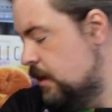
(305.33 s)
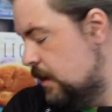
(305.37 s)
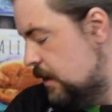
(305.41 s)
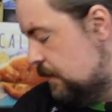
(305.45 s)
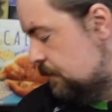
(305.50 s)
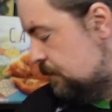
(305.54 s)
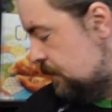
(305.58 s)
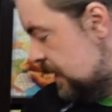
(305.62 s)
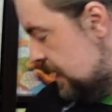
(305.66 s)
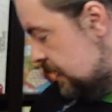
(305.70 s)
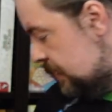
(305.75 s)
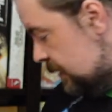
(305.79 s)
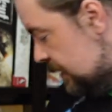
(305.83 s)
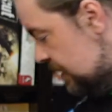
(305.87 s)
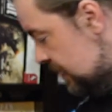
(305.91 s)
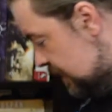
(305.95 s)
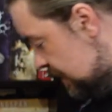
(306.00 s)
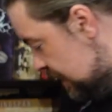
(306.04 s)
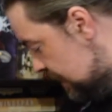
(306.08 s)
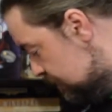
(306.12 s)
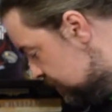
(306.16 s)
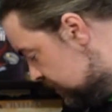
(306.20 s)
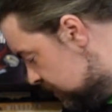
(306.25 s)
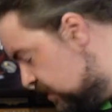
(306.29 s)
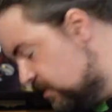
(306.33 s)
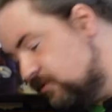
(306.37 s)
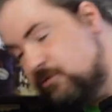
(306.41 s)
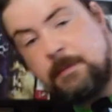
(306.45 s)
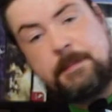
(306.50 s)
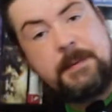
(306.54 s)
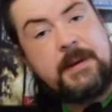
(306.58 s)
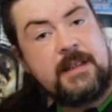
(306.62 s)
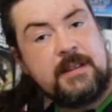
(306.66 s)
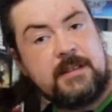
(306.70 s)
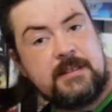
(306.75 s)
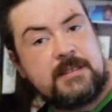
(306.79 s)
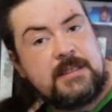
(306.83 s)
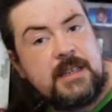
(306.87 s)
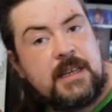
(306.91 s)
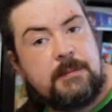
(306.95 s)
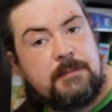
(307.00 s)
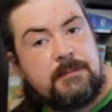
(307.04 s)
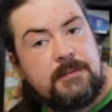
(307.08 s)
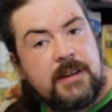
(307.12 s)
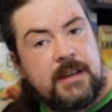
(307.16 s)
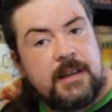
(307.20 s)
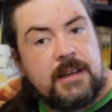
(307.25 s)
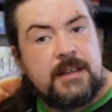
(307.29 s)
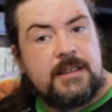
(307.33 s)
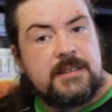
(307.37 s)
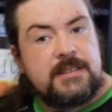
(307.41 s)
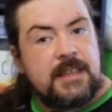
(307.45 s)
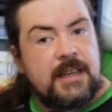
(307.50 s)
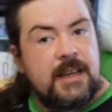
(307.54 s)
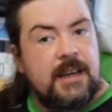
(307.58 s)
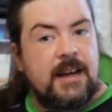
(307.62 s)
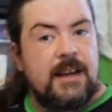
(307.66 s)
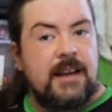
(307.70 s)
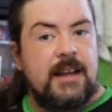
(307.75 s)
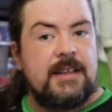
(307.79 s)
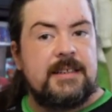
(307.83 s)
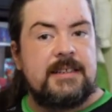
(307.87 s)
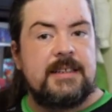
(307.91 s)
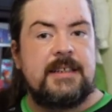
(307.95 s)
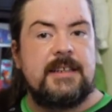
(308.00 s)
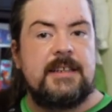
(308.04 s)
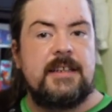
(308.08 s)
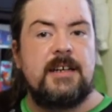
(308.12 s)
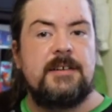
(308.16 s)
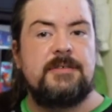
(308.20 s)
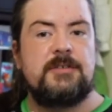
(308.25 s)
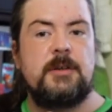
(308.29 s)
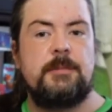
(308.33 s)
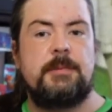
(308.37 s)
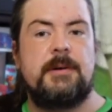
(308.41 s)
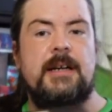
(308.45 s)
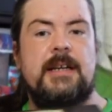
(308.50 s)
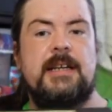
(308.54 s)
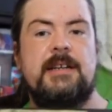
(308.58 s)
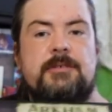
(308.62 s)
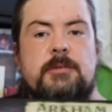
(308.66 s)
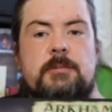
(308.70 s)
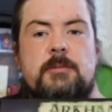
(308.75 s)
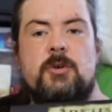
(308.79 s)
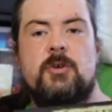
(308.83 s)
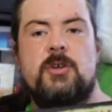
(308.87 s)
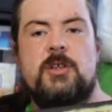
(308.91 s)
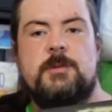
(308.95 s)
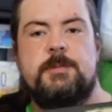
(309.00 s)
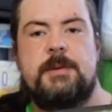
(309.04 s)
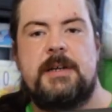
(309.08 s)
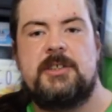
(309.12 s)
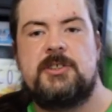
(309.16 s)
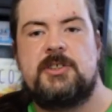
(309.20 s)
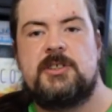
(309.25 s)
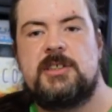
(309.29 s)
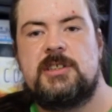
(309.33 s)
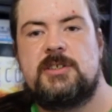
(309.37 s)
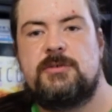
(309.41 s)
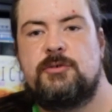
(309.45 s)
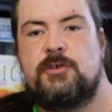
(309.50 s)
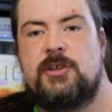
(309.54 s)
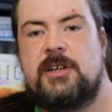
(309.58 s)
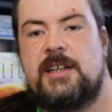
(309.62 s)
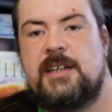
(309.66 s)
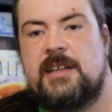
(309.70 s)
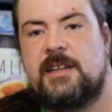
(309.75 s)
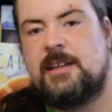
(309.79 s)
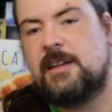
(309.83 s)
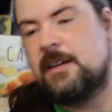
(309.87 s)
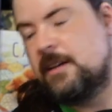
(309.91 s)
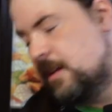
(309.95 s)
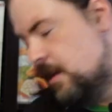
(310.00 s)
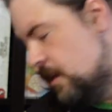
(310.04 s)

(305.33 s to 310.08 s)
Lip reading: In fact, I'm going to repeat the same thing and say I liked it enough to buy even more expansions for it,